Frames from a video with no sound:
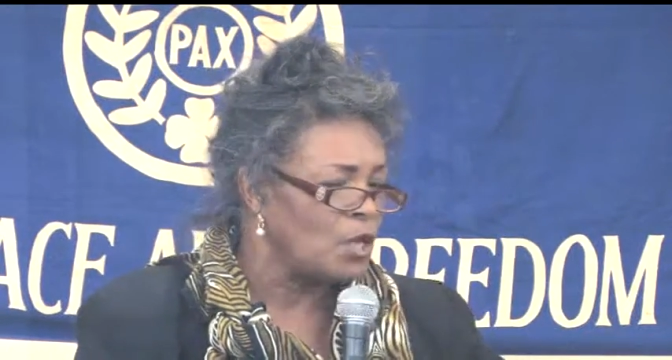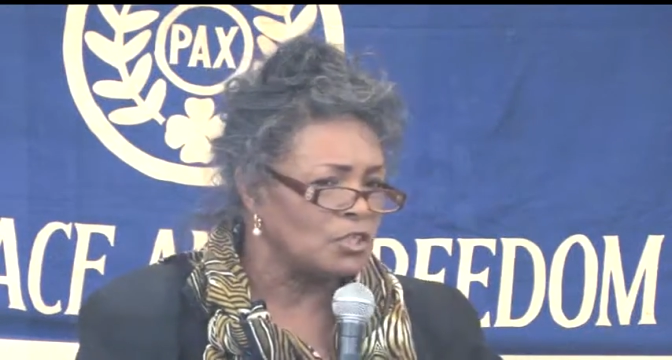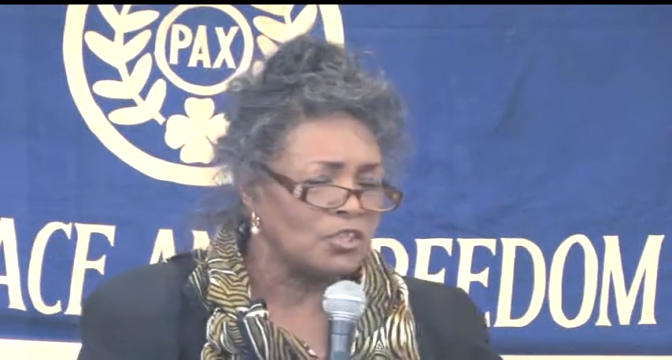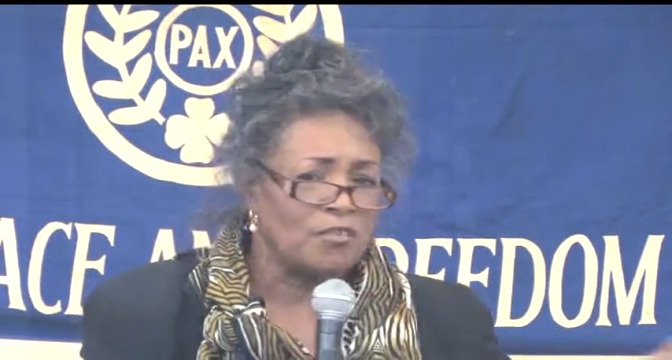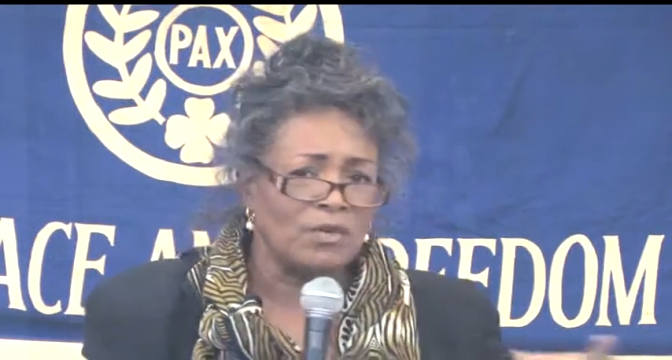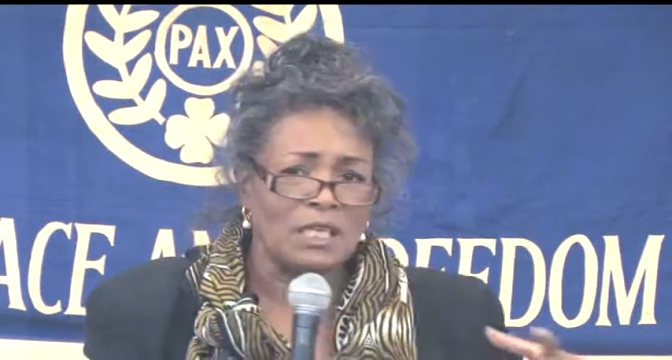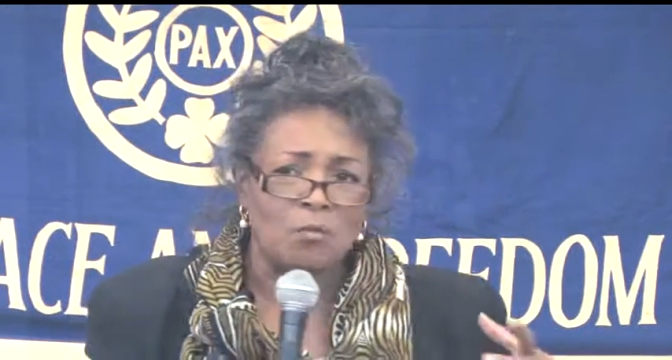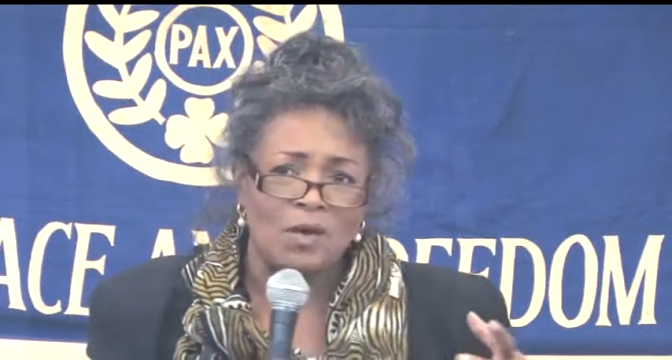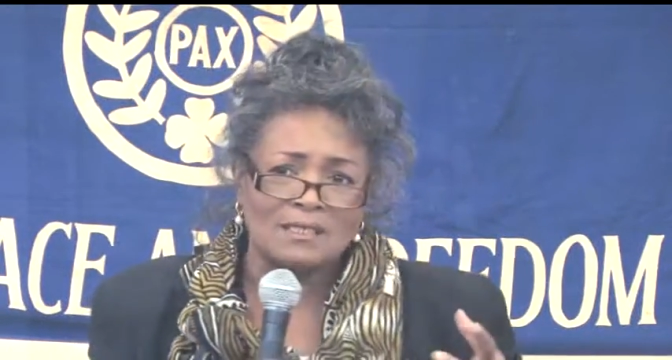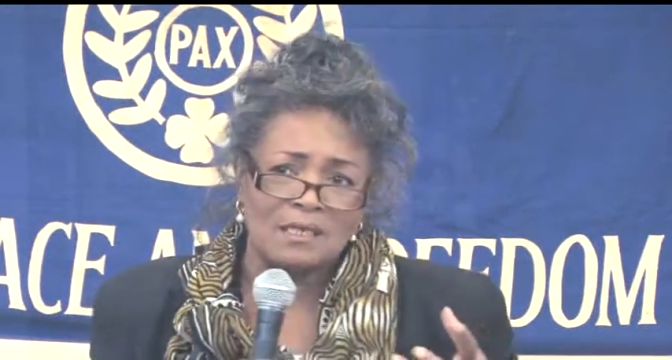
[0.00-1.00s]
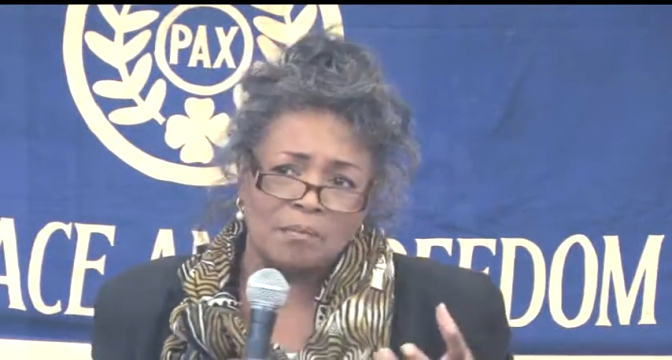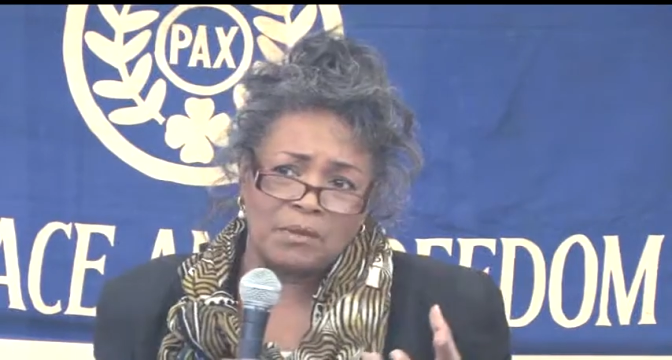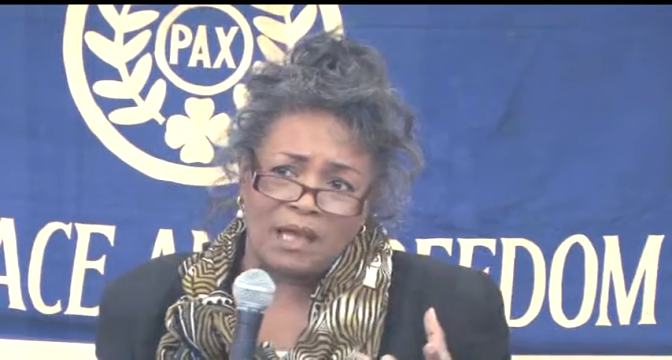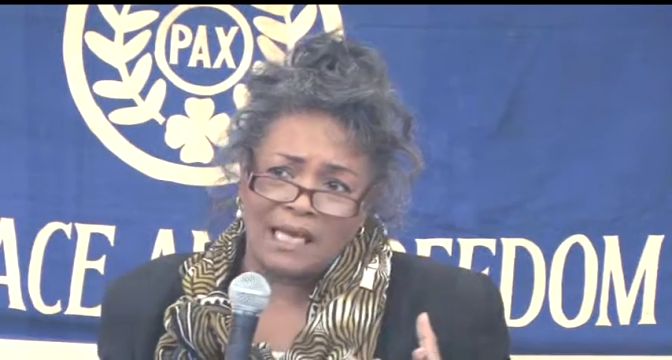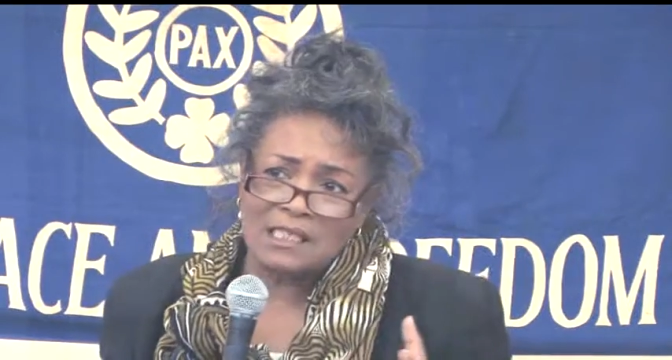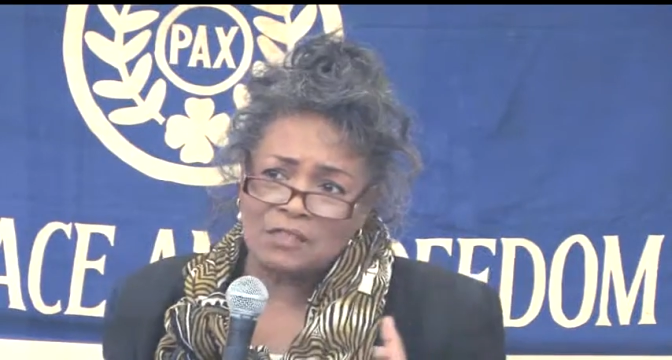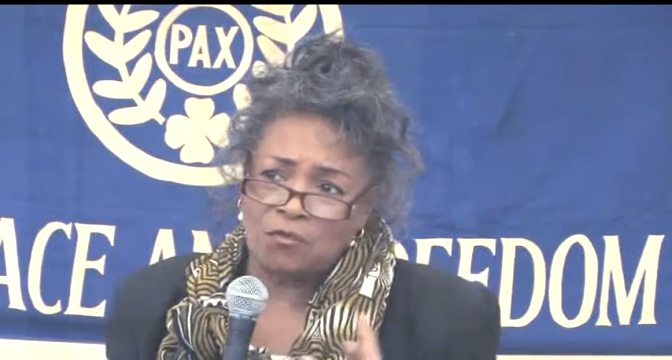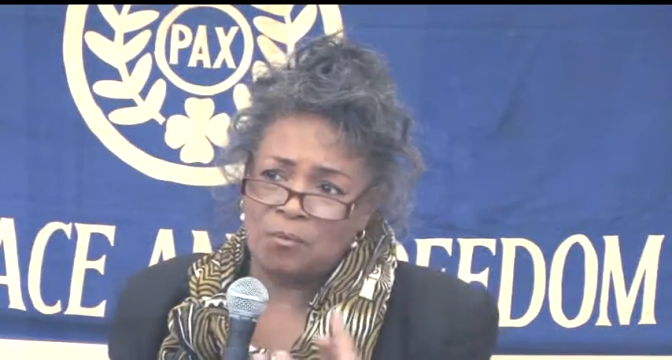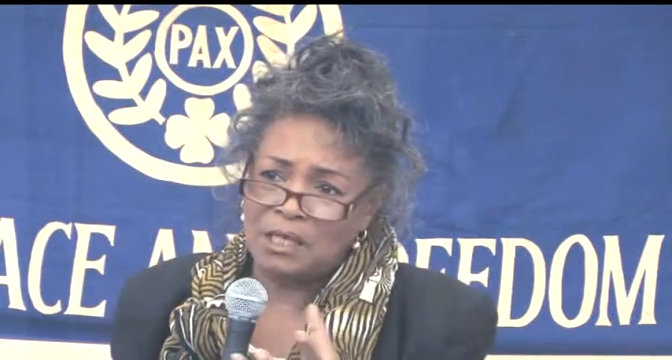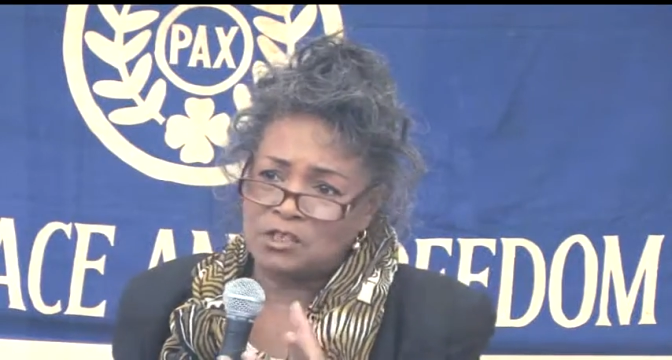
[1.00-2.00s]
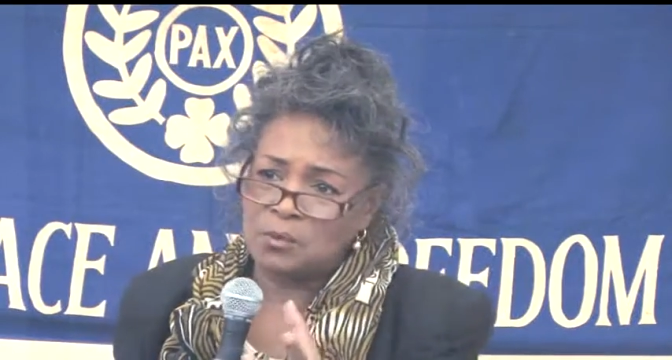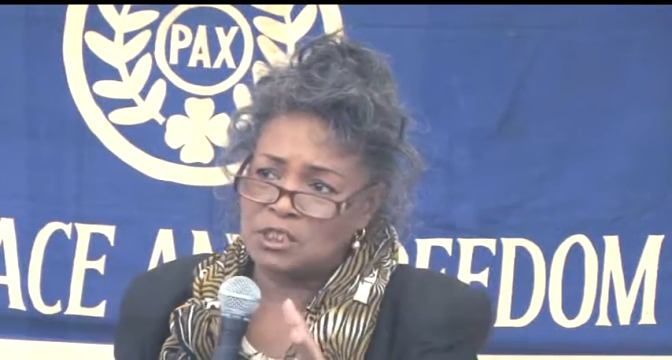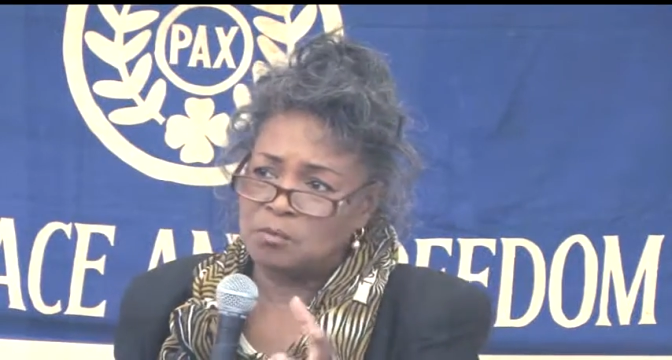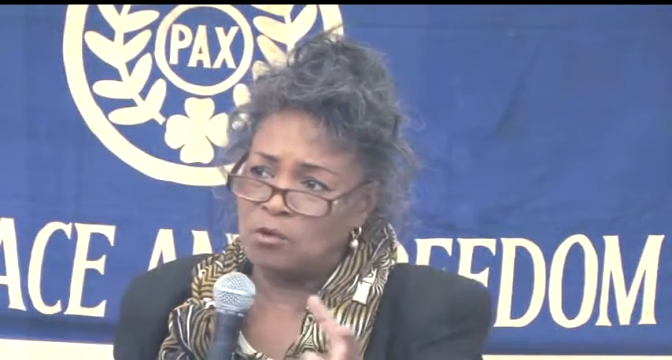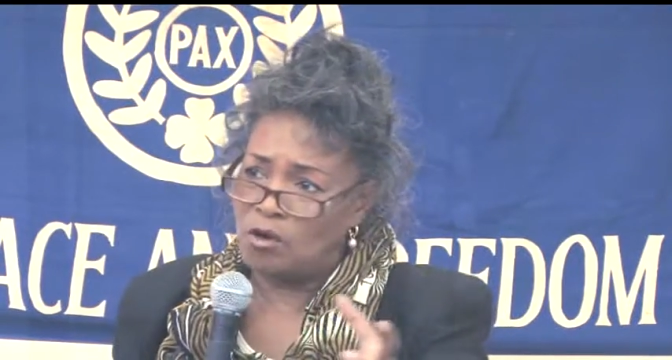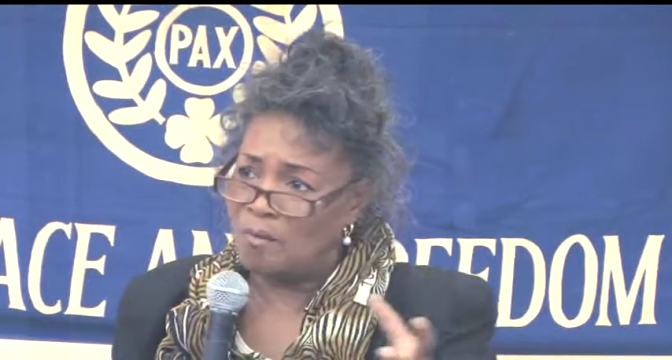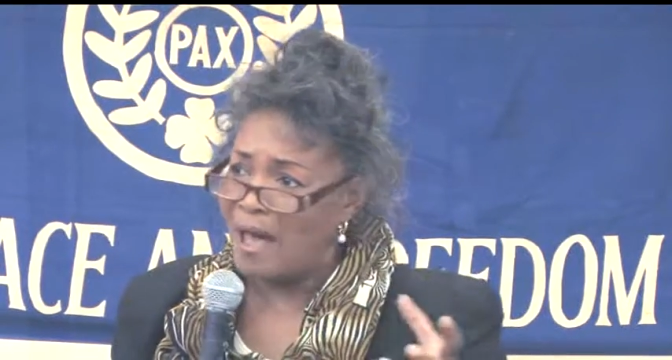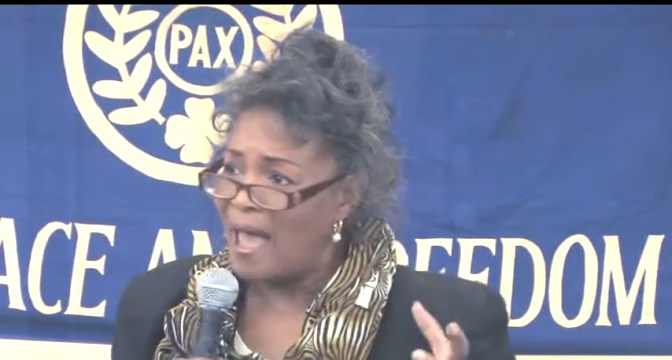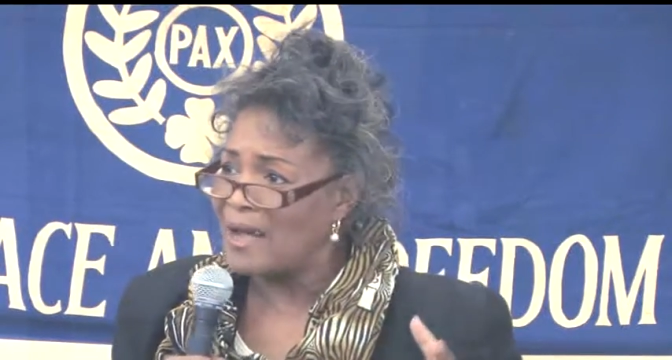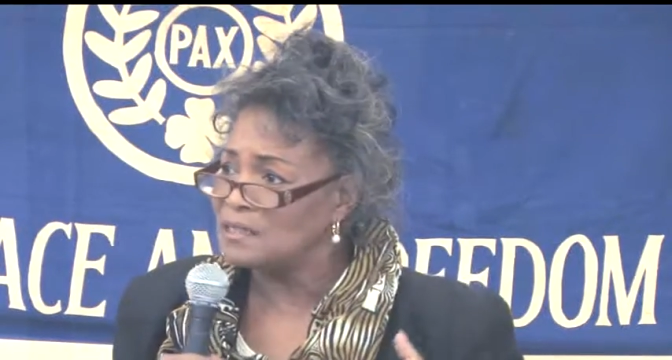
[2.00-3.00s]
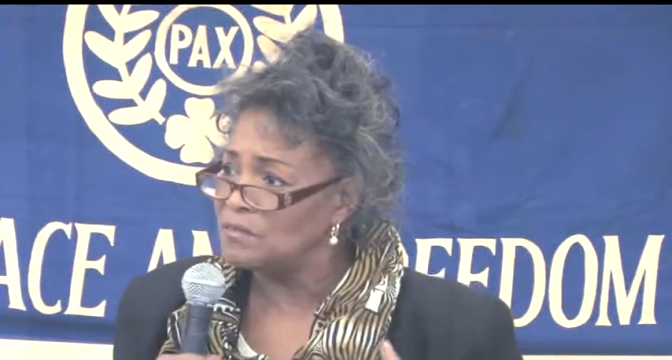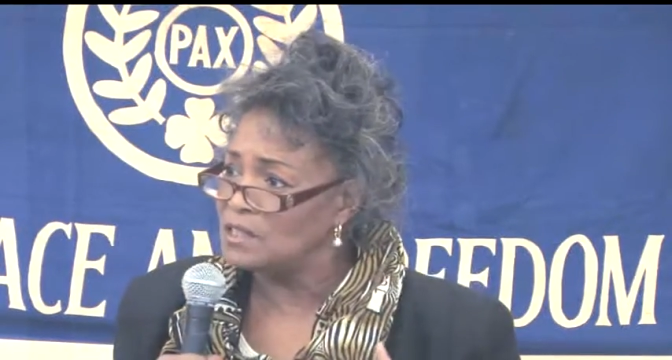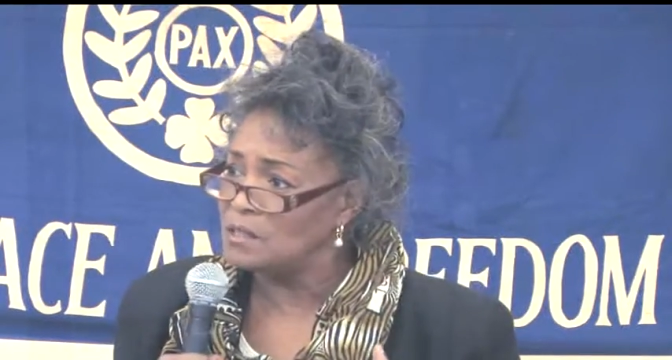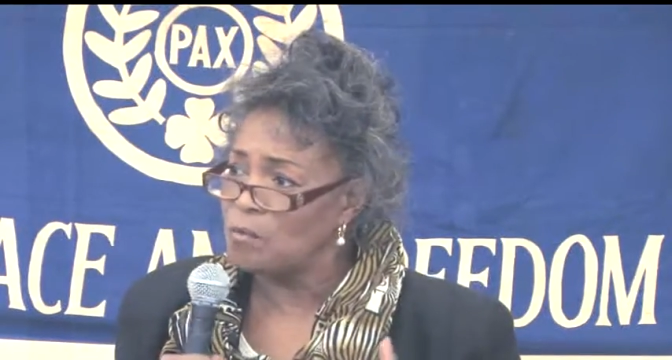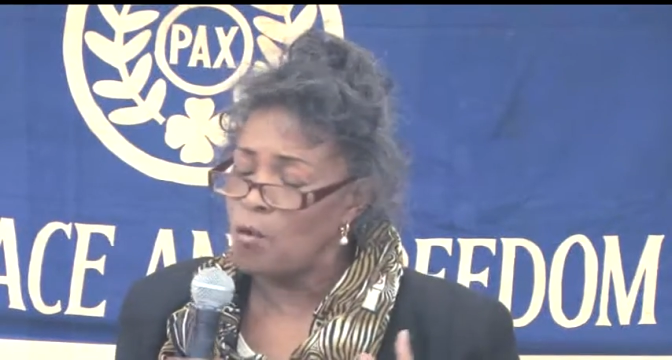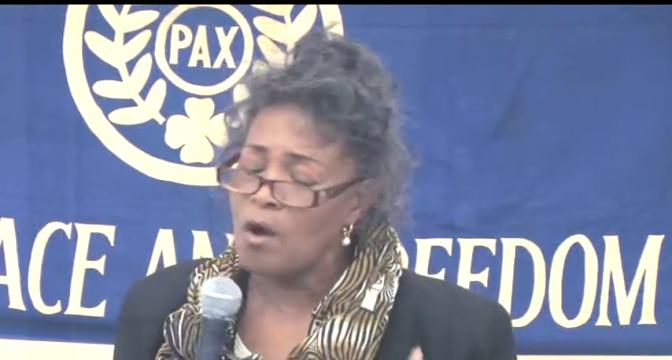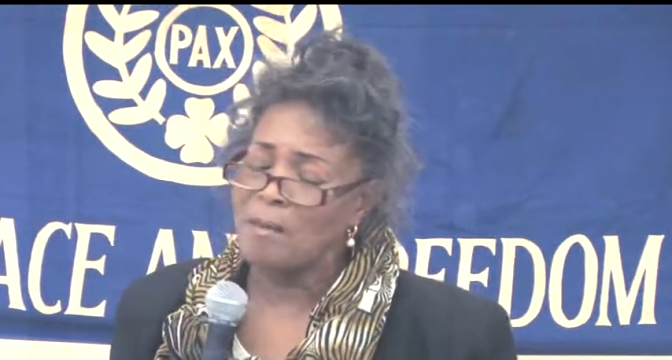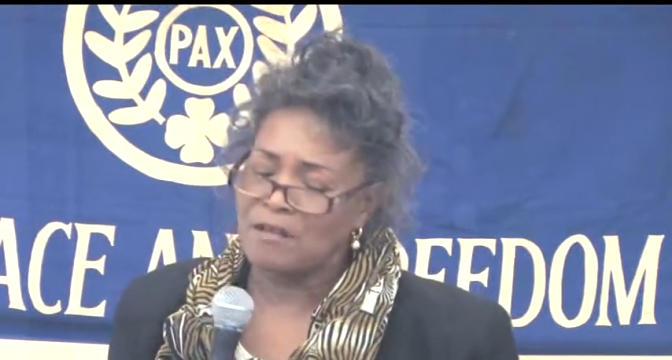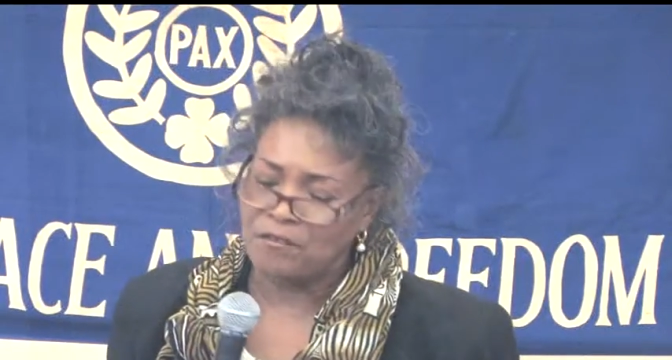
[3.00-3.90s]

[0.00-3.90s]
So there really wasn't a place for me to explore my activism or my